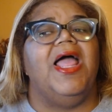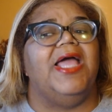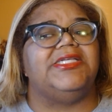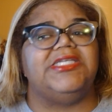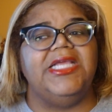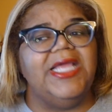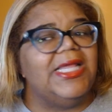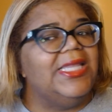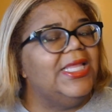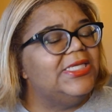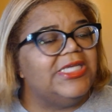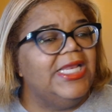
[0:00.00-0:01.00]
And she
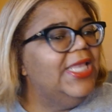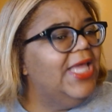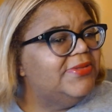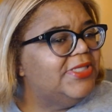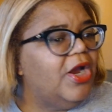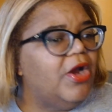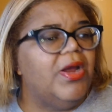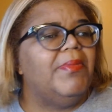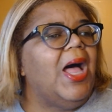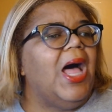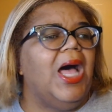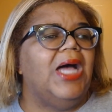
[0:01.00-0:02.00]
she loves it. Her and
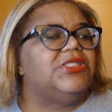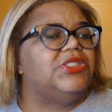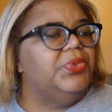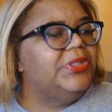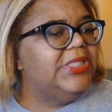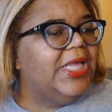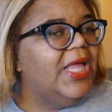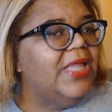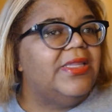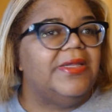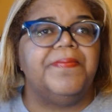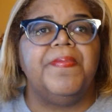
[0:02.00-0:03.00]
my aunt do it
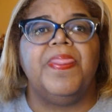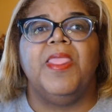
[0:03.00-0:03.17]
together.